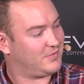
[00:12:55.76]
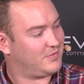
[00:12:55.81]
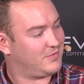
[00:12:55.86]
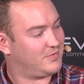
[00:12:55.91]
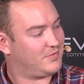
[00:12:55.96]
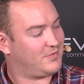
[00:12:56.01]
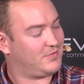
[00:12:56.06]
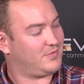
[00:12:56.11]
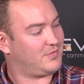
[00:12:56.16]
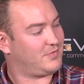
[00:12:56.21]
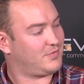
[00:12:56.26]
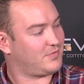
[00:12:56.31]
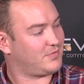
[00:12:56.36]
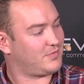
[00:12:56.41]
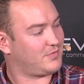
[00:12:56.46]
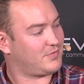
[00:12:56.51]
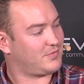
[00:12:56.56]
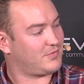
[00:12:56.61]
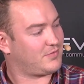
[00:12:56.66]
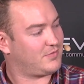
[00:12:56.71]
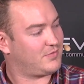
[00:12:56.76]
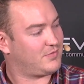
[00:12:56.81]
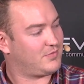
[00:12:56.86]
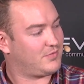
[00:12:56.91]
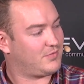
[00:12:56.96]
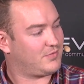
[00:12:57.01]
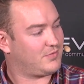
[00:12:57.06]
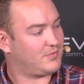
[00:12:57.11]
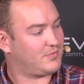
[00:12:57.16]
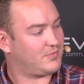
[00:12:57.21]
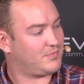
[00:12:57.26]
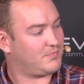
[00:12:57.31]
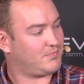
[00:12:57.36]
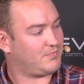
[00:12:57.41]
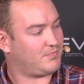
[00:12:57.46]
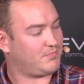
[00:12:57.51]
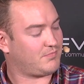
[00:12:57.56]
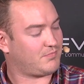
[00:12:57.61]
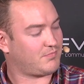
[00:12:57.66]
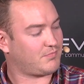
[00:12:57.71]

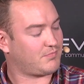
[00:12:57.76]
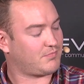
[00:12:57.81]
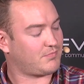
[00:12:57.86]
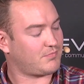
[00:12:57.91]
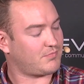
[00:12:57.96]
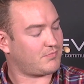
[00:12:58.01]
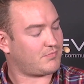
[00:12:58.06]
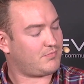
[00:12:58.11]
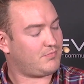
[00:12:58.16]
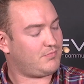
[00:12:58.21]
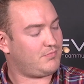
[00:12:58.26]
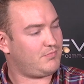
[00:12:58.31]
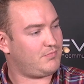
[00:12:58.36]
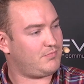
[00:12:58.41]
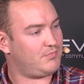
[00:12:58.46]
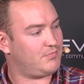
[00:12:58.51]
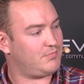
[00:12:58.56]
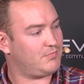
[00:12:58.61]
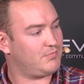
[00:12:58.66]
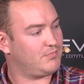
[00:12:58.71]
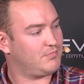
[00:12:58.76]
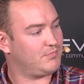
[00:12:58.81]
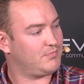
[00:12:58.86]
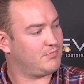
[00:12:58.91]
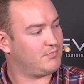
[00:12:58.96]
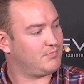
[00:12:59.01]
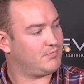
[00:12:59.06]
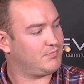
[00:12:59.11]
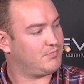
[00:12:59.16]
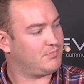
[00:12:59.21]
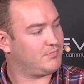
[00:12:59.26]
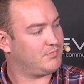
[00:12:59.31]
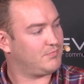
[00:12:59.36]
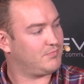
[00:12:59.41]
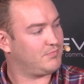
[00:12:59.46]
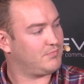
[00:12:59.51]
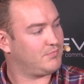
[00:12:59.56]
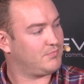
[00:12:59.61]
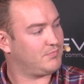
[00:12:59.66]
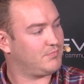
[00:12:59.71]

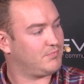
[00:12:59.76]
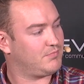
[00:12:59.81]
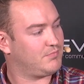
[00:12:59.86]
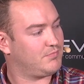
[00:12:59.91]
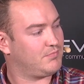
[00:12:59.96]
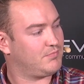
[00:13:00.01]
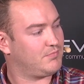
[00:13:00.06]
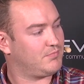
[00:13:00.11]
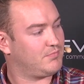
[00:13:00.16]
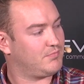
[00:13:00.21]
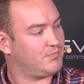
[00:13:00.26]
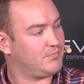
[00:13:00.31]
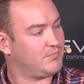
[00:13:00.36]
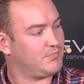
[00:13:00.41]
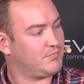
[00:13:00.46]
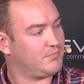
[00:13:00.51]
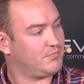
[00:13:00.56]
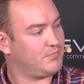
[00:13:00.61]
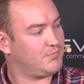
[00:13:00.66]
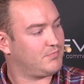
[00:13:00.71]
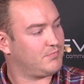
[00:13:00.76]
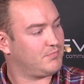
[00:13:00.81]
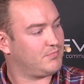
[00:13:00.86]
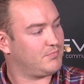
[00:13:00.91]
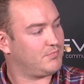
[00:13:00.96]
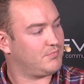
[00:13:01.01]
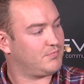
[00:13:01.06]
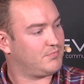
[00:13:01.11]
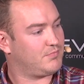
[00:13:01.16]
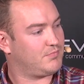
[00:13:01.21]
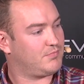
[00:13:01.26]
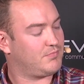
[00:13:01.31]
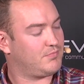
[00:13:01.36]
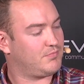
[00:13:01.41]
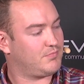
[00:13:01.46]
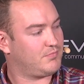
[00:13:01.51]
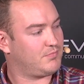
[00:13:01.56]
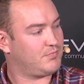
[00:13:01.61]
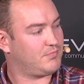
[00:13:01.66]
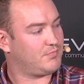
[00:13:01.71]

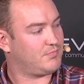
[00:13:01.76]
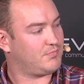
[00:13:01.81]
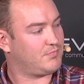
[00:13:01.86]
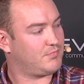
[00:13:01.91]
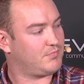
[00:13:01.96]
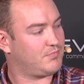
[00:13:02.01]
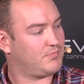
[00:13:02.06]
[no speech]